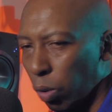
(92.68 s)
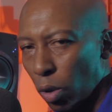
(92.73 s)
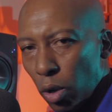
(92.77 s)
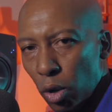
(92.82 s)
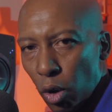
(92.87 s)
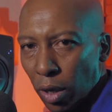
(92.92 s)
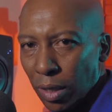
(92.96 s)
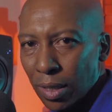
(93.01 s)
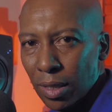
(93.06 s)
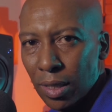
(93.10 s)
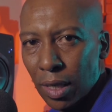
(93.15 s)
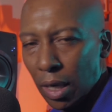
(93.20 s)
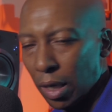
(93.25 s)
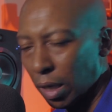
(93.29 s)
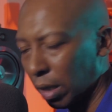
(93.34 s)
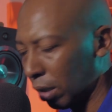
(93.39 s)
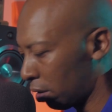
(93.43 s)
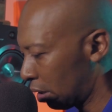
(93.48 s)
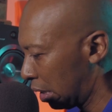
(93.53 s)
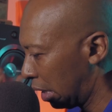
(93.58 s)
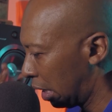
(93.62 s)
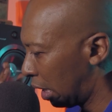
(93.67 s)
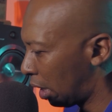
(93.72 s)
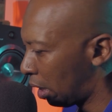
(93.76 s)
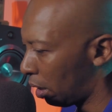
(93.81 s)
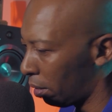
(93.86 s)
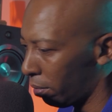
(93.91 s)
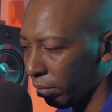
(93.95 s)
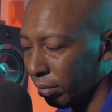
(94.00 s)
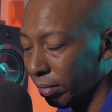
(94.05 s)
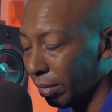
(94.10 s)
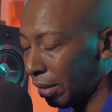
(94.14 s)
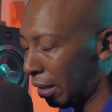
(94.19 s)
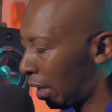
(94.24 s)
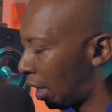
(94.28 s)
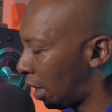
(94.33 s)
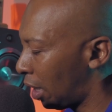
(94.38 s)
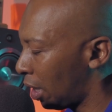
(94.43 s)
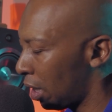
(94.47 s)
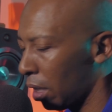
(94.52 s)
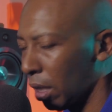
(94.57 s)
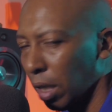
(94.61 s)
content,
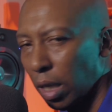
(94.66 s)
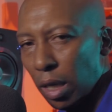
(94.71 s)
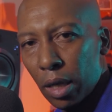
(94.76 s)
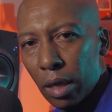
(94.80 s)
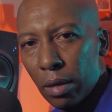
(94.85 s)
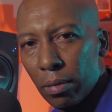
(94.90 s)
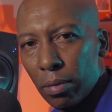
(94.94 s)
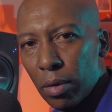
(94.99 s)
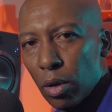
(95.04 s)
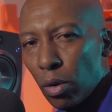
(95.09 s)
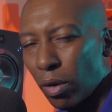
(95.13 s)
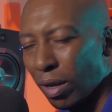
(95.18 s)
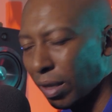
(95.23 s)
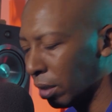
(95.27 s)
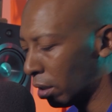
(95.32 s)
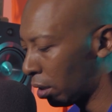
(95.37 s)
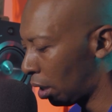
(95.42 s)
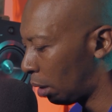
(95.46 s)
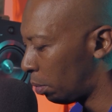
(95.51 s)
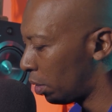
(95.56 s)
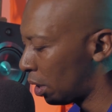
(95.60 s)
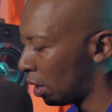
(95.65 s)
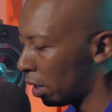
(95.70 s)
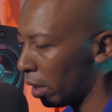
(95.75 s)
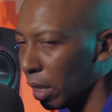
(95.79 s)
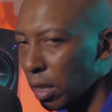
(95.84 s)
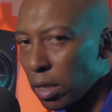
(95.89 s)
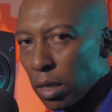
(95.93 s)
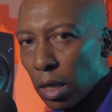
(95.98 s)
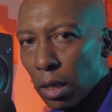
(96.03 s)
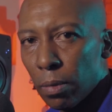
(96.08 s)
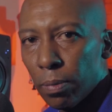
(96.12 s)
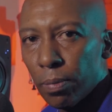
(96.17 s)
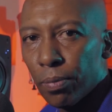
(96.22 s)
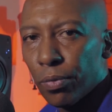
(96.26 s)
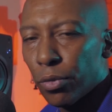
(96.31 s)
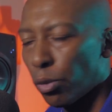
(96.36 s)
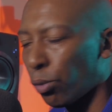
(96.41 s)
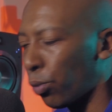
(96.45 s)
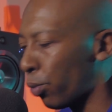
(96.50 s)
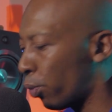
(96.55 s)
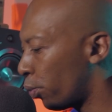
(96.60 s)
anything, you know, entertainment related,
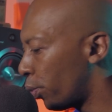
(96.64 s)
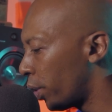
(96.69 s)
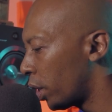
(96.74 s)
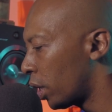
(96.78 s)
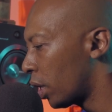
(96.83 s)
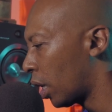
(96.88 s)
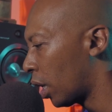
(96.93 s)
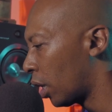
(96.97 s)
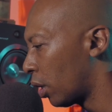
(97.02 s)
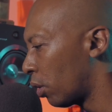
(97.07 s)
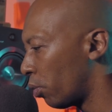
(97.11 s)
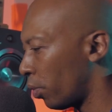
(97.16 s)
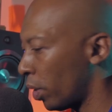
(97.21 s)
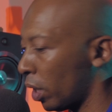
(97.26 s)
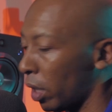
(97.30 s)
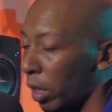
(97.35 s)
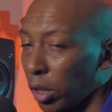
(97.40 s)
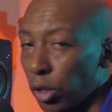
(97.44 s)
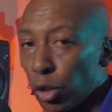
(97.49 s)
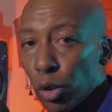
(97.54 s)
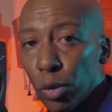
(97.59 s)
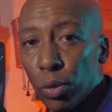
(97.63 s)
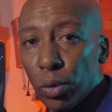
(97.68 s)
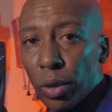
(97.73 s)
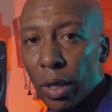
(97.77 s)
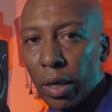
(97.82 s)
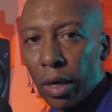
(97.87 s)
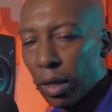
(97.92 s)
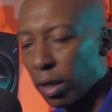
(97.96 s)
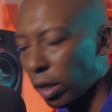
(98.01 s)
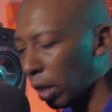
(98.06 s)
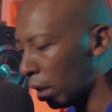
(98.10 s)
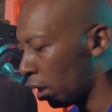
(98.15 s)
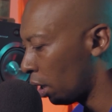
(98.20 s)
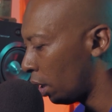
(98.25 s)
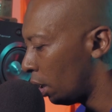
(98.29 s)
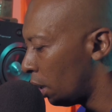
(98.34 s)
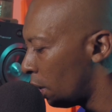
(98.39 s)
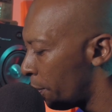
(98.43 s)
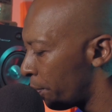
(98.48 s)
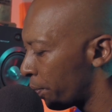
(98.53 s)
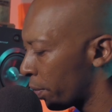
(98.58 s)
we can't really do. And I think
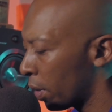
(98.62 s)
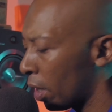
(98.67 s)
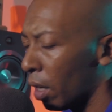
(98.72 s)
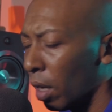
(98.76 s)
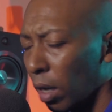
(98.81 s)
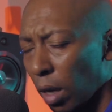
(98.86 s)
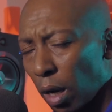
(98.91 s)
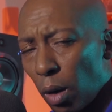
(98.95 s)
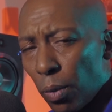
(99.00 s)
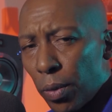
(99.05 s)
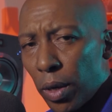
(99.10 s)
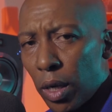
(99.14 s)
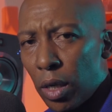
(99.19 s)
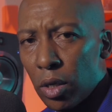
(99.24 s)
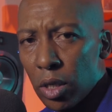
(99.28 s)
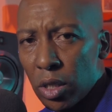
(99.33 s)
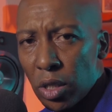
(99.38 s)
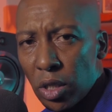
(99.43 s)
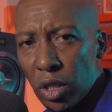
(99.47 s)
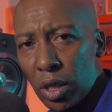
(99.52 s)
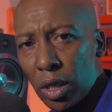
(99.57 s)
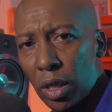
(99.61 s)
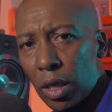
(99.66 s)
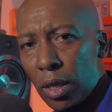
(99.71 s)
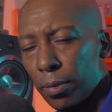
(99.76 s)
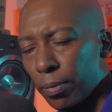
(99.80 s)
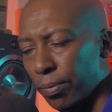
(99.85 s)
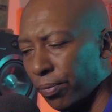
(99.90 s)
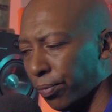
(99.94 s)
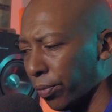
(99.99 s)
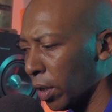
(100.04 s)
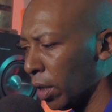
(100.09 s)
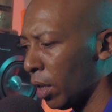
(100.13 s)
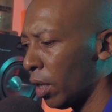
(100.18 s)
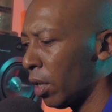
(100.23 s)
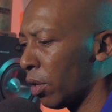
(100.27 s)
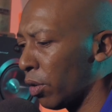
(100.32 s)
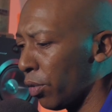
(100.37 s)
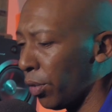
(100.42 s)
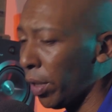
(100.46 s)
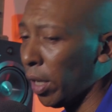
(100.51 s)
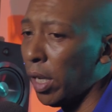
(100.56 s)
our industry
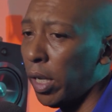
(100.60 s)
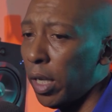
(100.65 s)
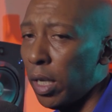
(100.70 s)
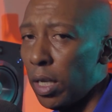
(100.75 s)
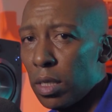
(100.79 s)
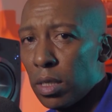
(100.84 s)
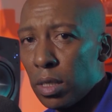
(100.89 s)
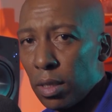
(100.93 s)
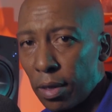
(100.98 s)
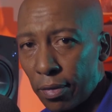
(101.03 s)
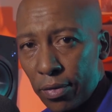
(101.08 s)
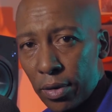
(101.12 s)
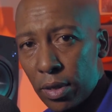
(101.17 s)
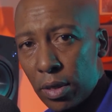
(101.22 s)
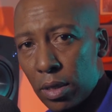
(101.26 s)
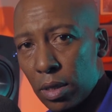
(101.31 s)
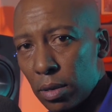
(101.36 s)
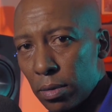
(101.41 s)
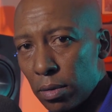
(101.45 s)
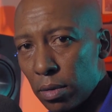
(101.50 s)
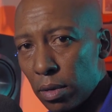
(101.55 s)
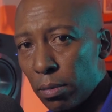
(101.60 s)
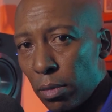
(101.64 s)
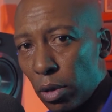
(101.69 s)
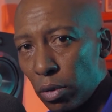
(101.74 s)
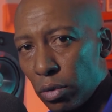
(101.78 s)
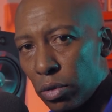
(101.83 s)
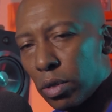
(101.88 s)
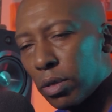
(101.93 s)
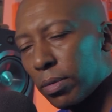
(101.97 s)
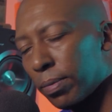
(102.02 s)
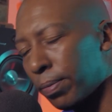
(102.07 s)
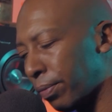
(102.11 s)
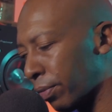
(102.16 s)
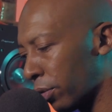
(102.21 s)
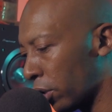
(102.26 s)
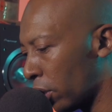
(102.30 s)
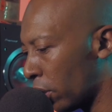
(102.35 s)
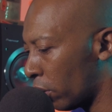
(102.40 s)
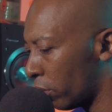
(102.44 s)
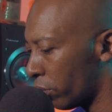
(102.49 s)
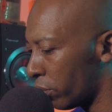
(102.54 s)
really suffered the most,
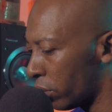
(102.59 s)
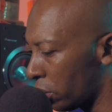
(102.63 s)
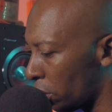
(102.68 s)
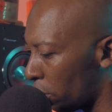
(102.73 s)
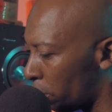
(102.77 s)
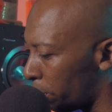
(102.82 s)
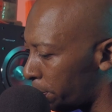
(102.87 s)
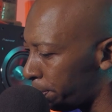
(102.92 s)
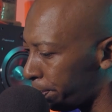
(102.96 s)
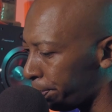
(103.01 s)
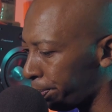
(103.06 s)
you know. So